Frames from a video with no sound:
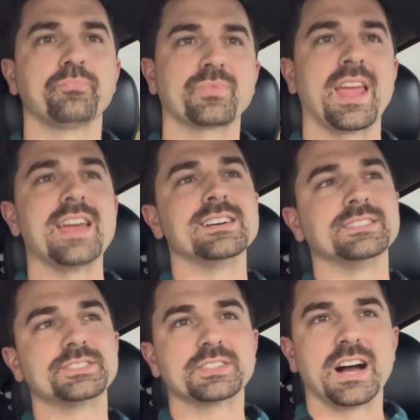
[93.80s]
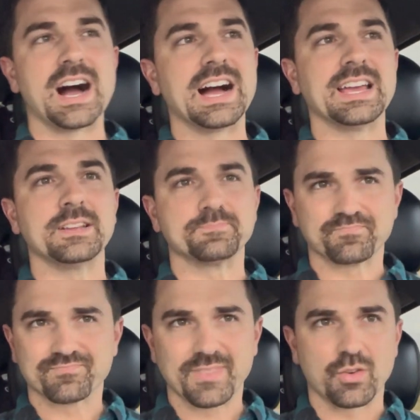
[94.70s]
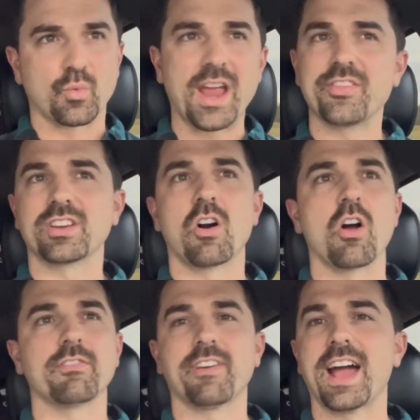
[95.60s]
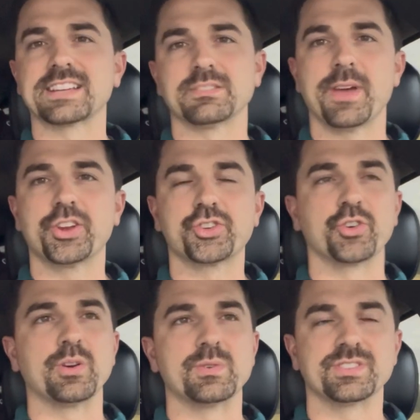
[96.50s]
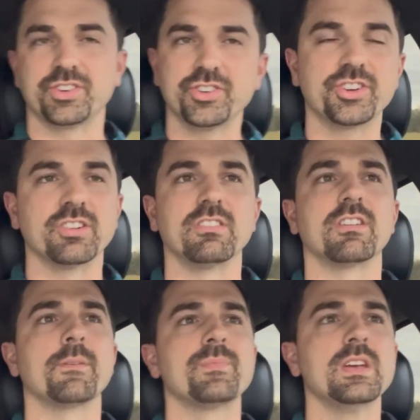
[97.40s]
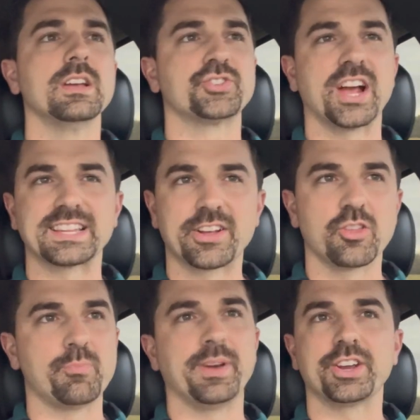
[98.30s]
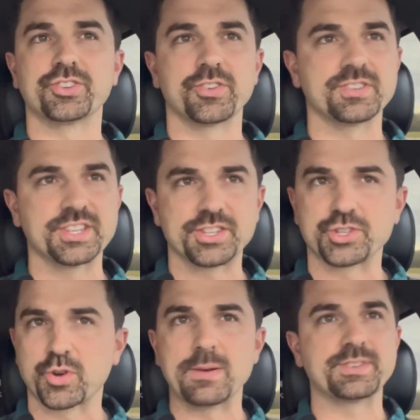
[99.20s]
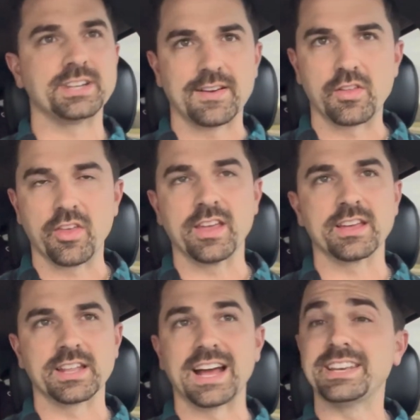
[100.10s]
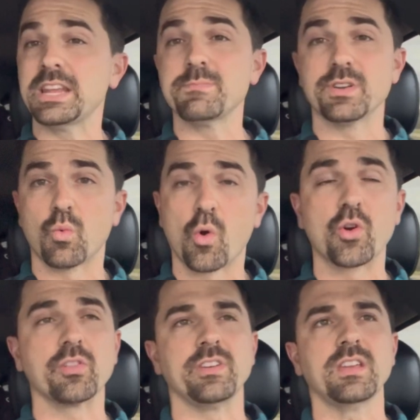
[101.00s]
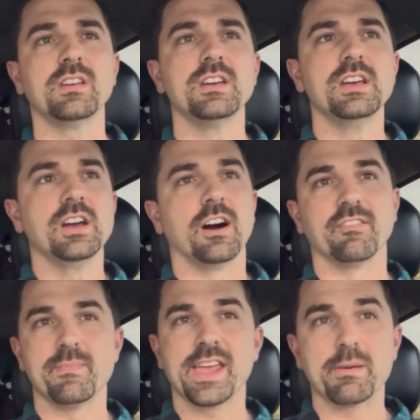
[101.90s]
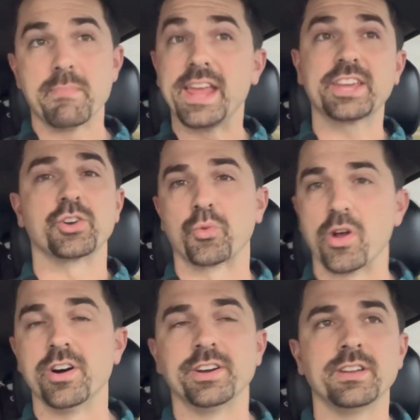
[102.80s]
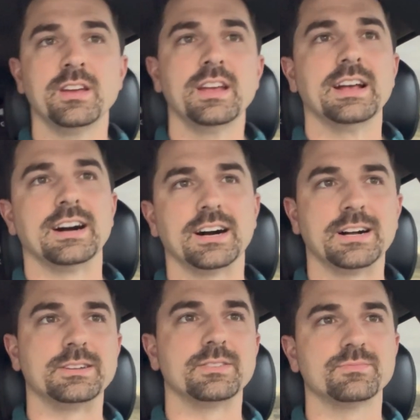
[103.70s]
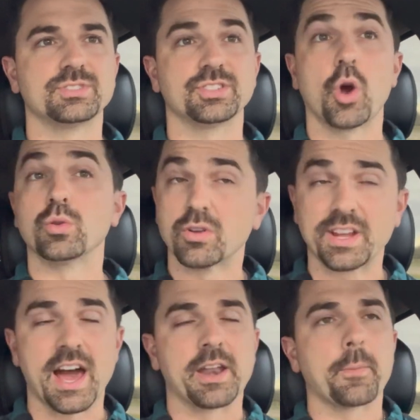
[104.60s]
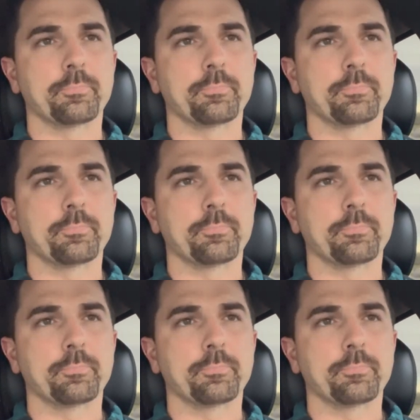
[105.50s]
and I ran the Carfax to make sure it was a good car, checked out all the pictures, his description, everything, and I deemed it worthy of making a run to go look at it.